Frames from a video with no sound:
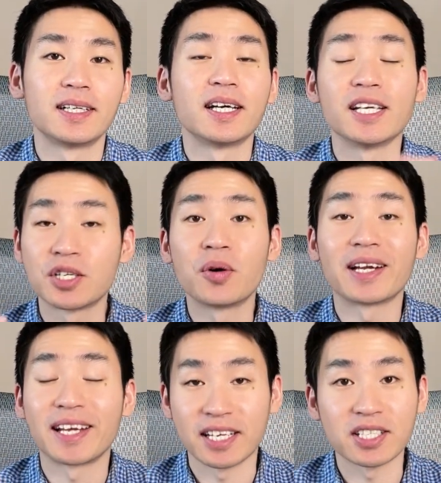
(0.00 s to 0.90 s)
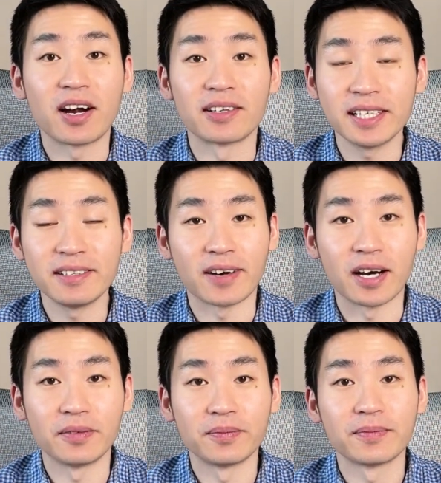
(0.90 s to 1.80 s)
It's called an SRT
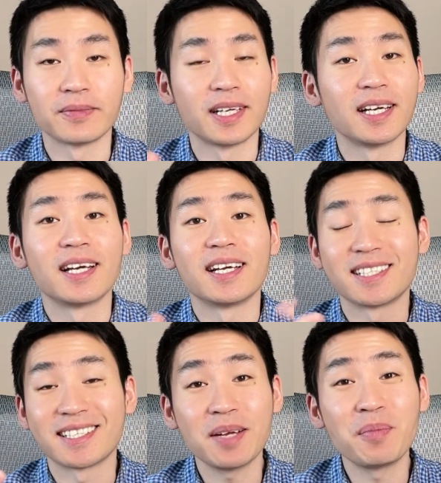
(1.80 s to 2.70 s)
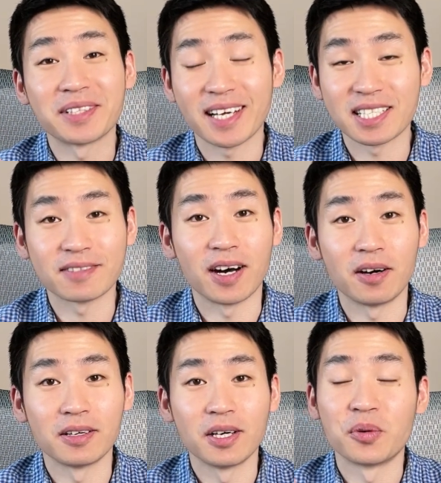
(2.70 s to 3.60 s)
file. It's a simple text
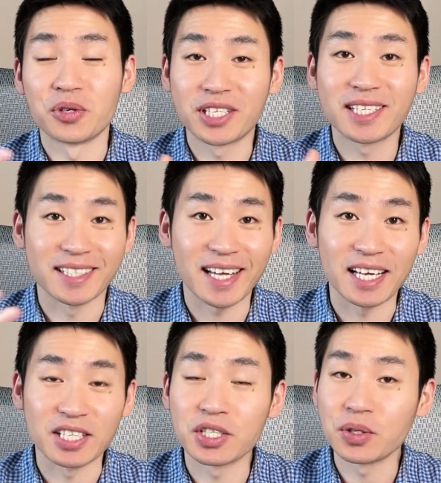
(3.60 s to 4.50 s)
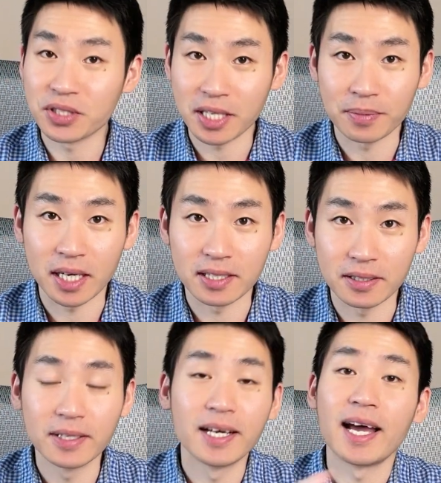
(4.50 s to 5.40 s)
file which contains your
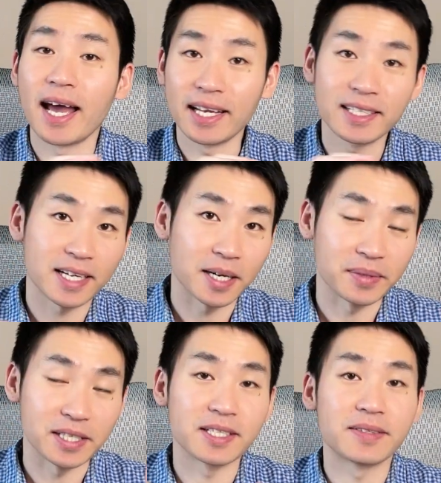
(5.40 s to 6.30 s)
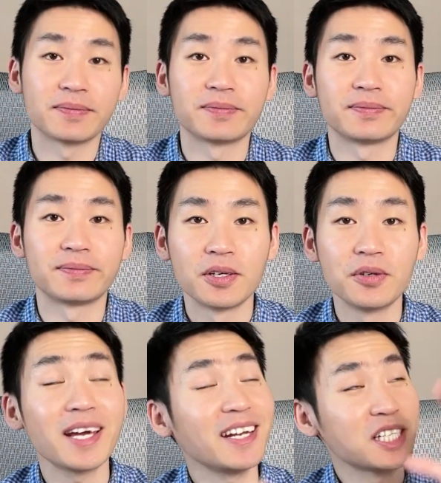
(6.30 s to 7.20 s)
subtitle and the timings. You
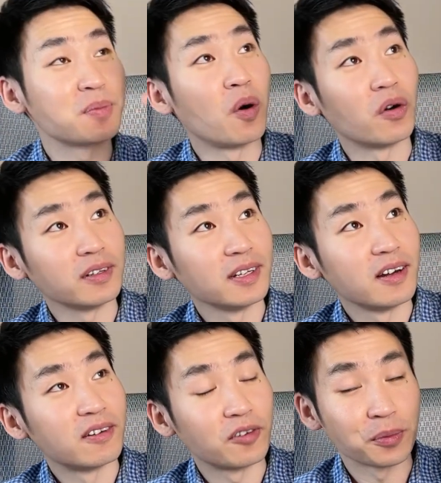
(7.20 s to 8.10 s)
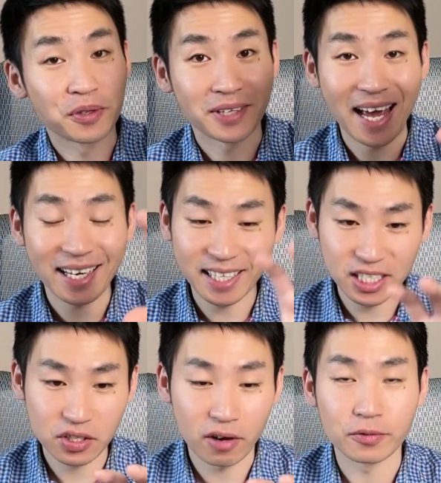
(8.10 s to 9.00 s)
can export from your editing
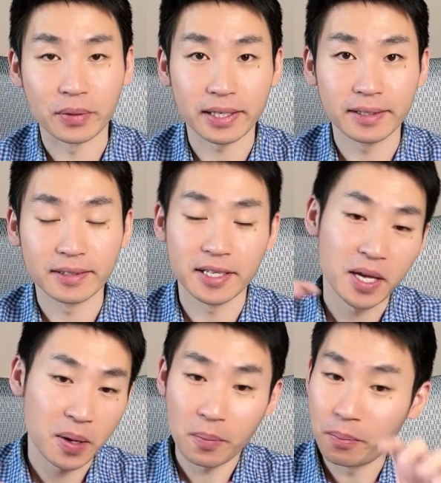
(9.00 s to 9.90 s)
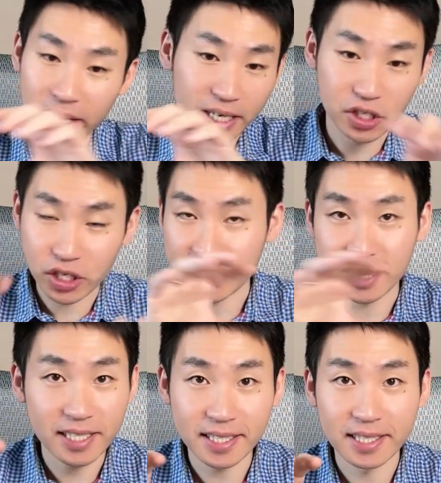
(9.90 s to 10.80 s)
software, making
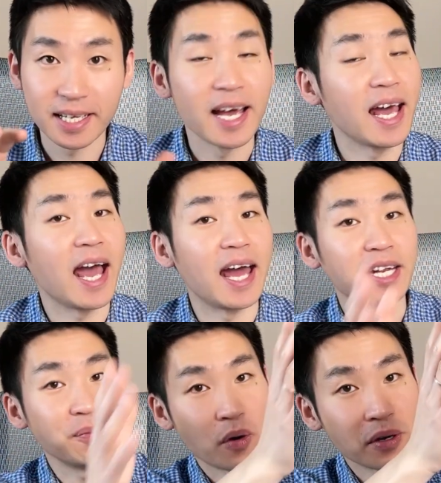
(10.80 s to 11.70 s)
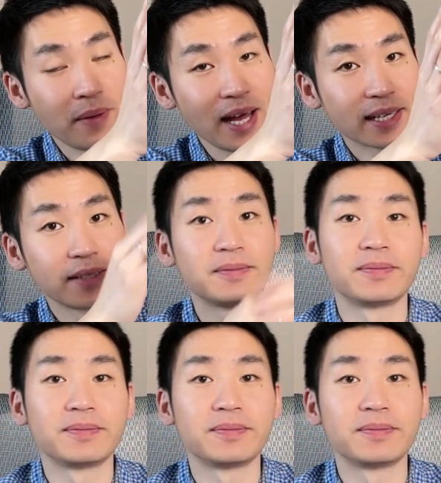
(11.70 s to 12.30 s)
changes, and import it back.